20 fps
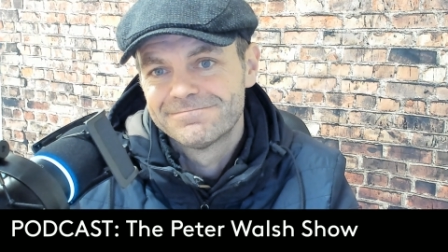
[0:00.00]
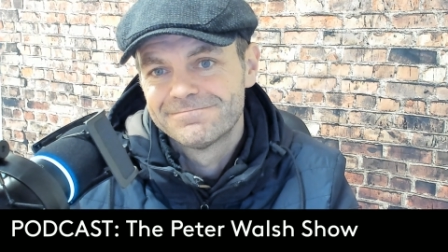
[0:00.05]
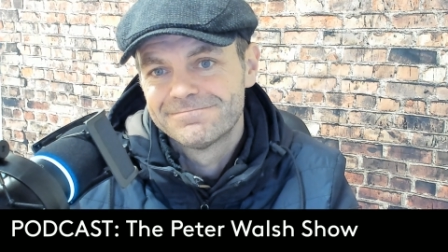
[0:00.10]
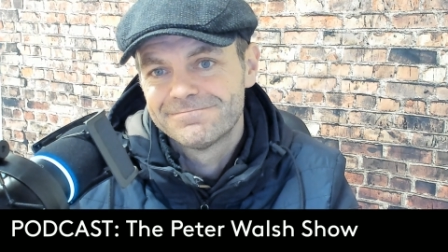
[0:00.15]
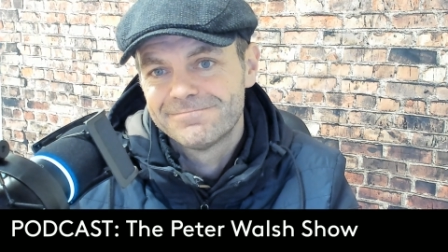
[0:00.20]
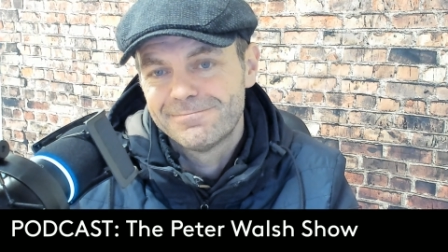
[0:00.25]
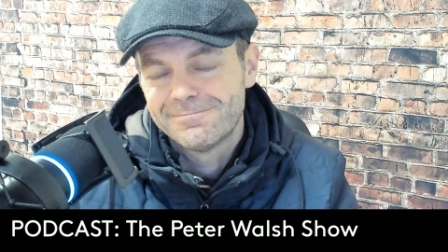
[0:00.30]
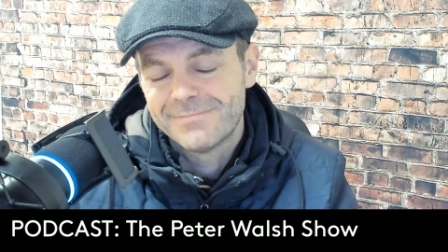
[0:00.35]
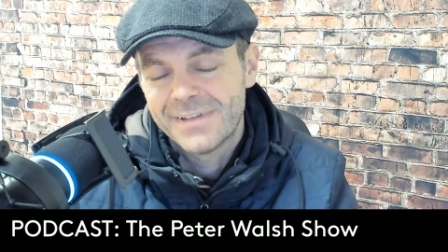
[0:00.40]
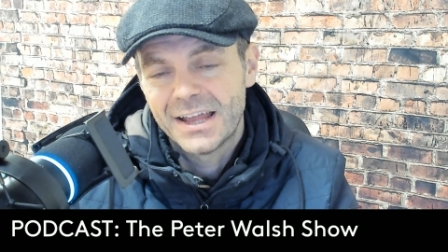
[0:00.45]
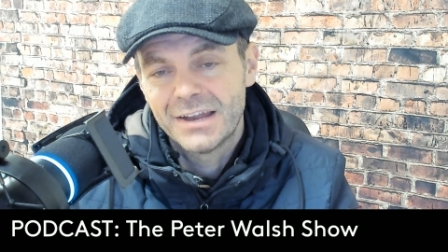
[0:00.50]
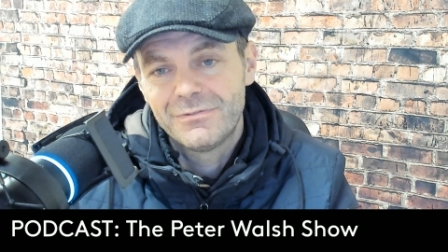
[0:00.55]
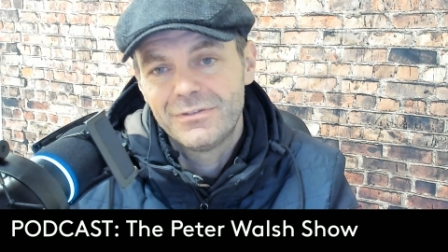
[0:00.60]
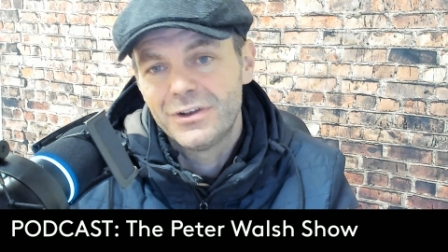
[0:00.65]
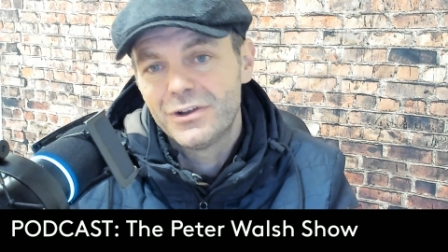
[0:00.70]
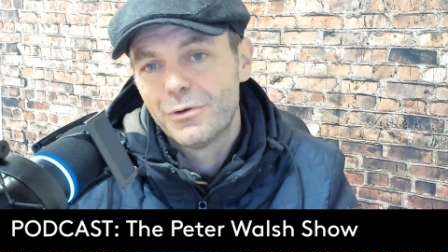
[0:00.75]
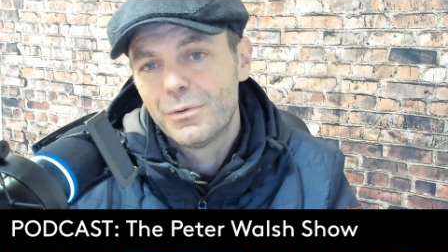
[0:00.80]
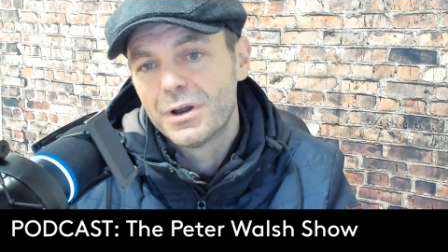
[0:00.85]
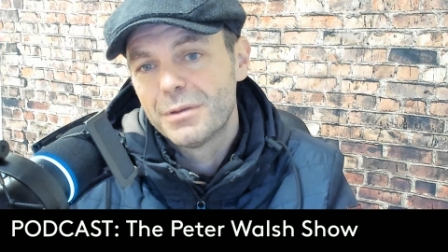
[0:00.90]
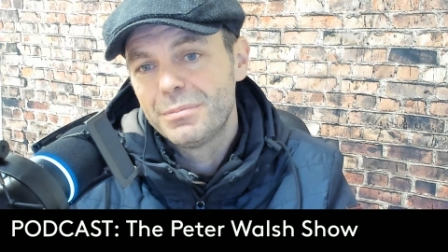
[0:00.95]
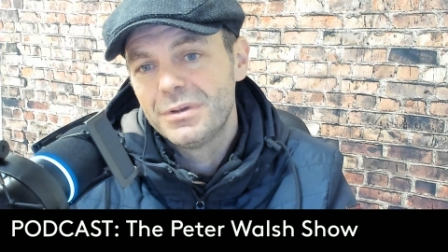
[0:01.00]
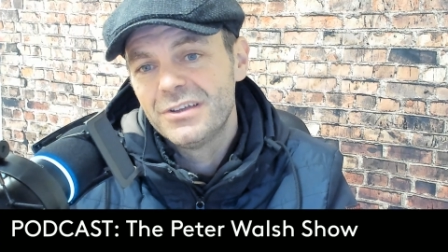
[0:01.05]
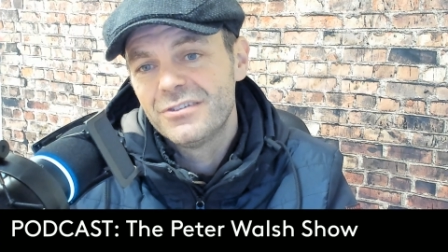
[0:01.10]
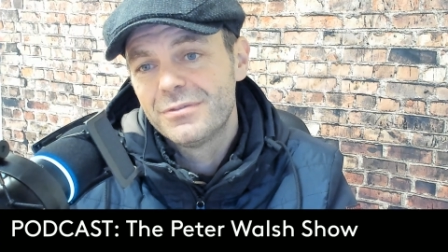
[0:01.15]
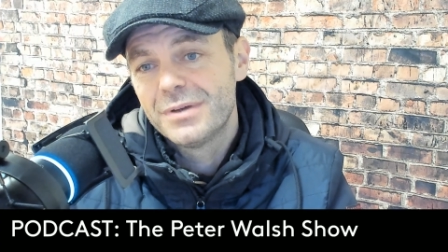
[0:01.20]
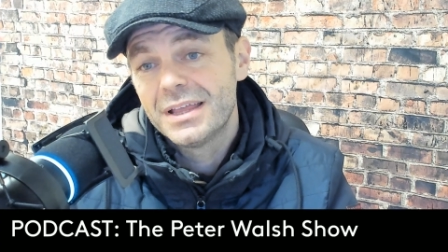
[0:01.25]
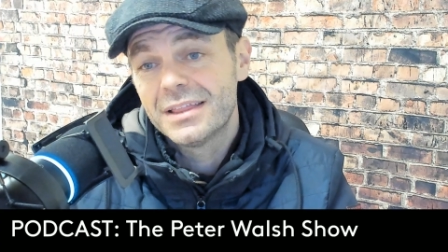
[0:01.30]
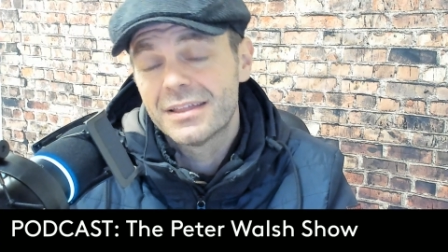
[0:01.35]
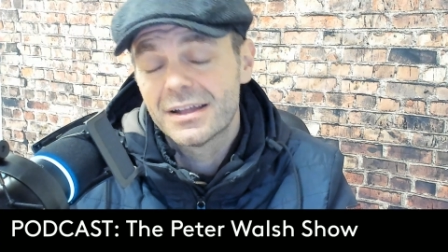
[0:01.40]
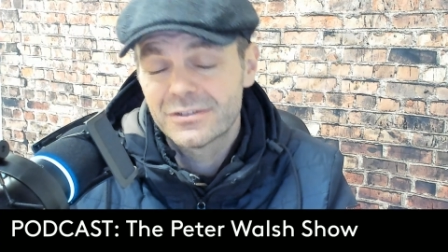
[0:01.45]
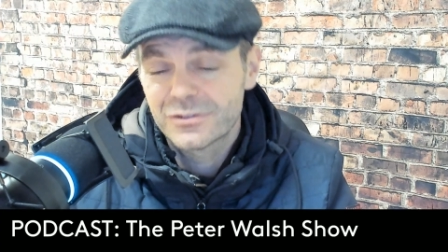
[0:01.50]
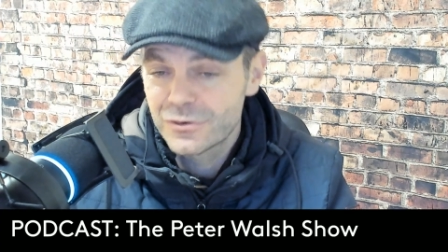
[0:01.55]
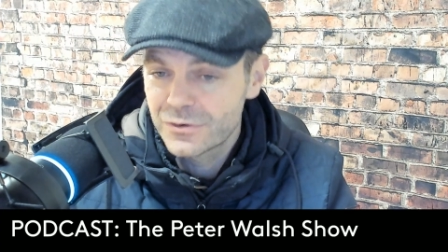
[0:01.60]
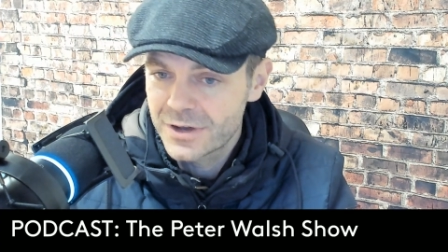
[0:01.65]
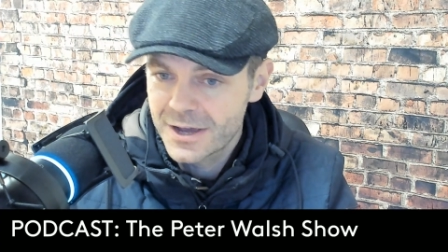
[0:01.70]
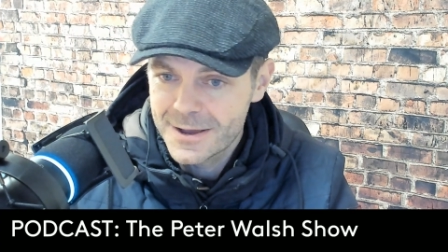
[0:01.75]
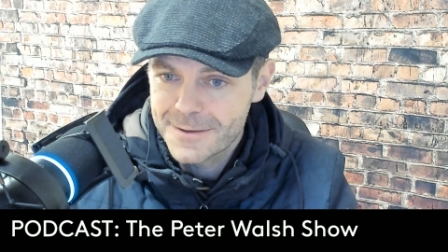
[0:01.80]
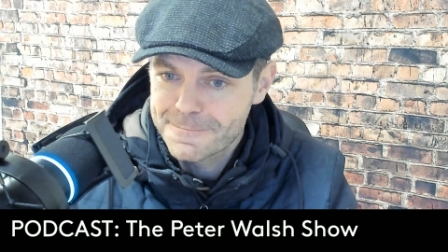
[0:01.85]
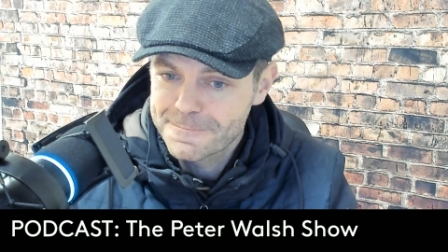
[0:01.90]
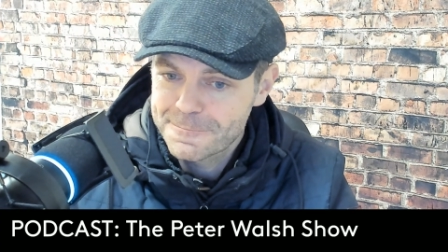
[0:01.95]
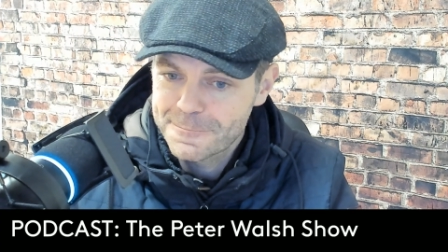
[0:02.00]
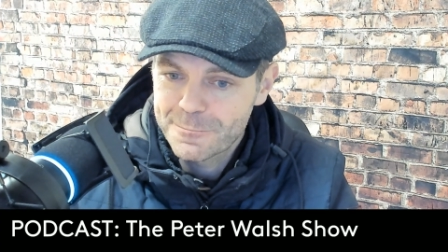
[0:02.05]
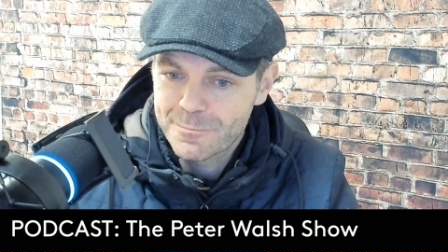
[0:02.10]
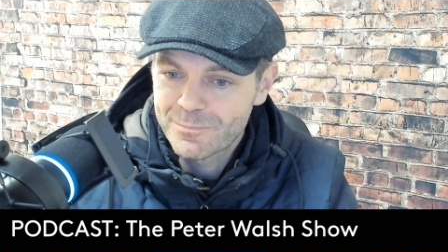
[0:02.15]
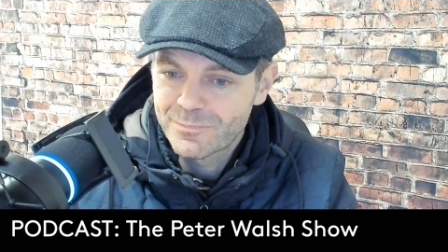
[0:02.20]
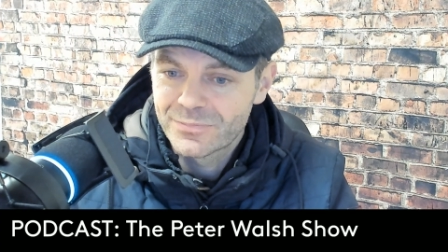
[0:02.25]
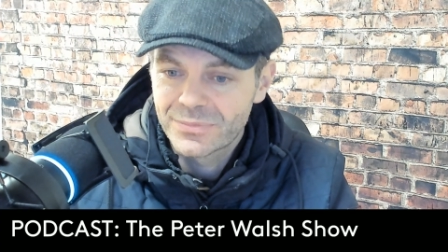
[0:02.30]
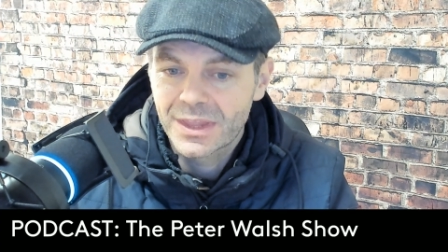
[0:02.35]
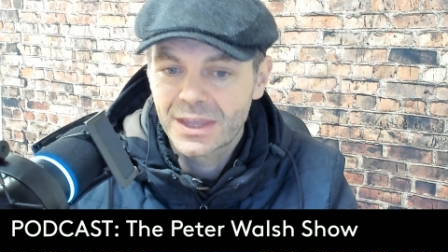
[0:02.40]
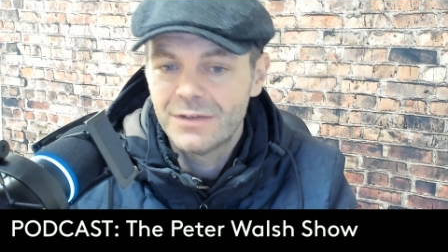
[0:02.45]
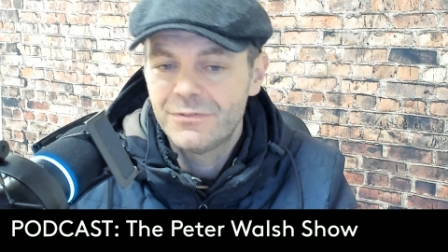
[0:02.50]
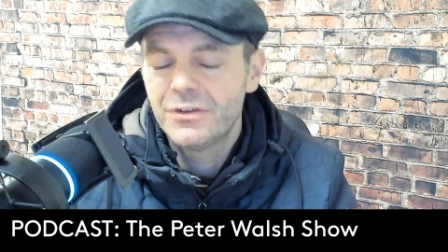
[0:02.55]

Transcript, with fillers: And if you don't want to believe me, that's okay. If